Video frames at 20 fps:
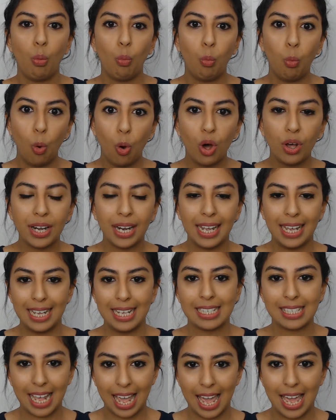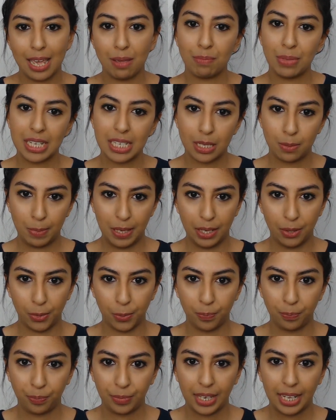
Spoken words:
what is a missed pill?